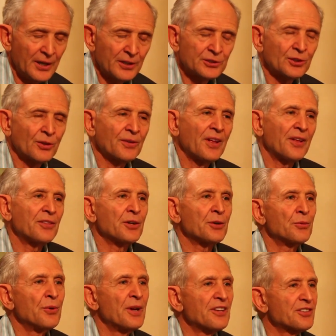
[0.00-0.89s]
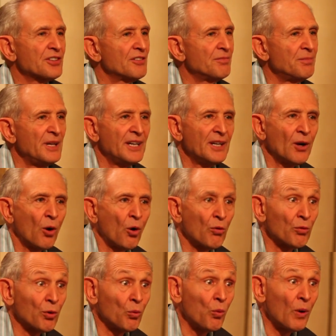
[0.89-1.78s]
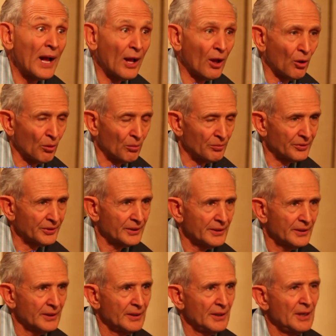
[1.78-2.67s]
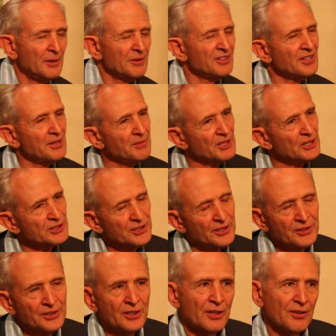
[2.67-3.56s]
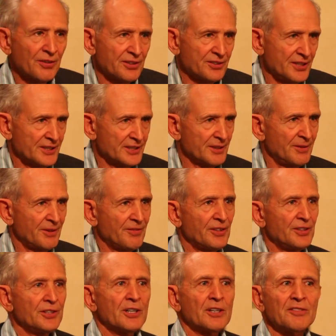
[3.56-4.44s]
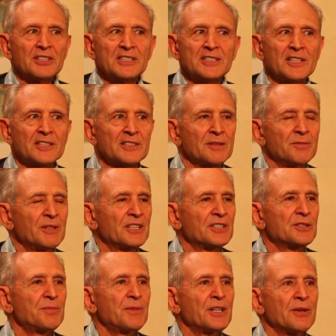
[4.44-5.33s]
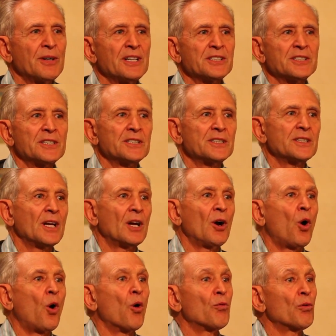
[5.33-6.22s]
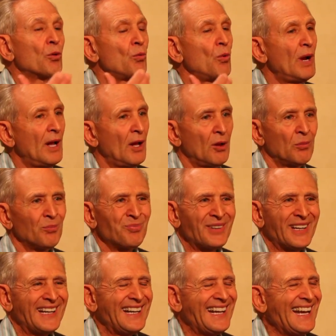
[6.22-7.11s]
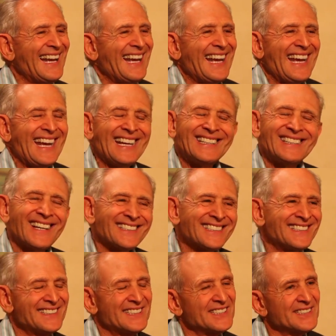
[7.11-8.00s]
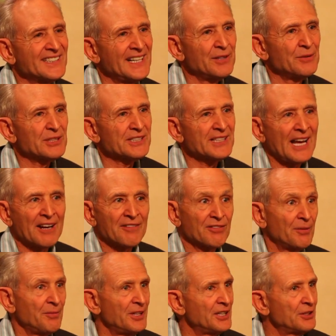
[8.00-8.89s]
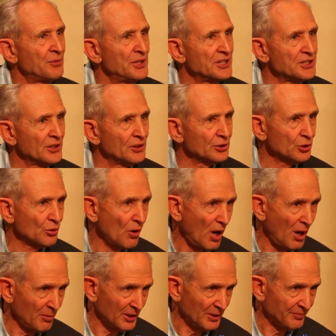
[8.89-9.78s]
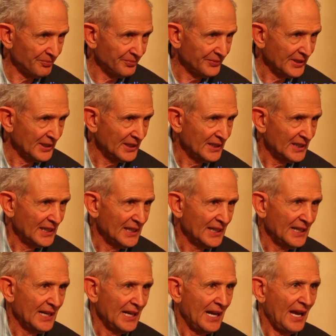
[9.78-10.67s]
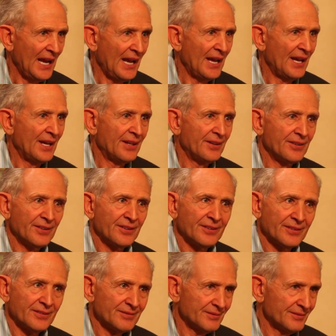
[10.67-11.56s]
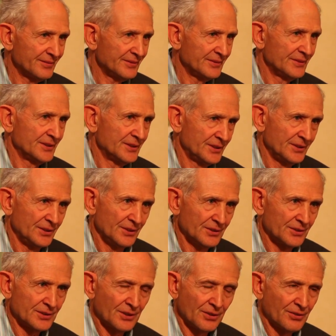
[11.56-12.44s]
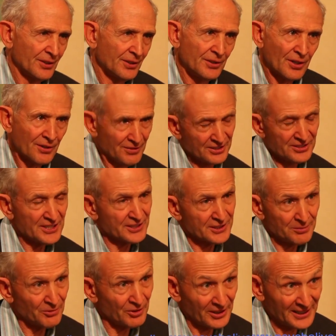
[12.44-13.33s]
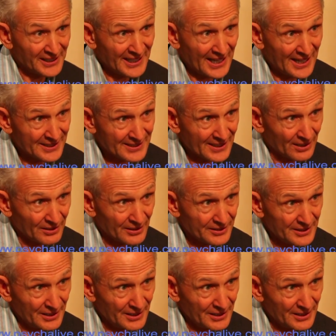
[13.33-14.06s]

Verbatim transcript: so that the risk of being overwhelmed, you see, because the nervous system, if the nervous system experiences overwhelm, it doesn't distinguish that from the original trauma. And so the nervous system really can't tell the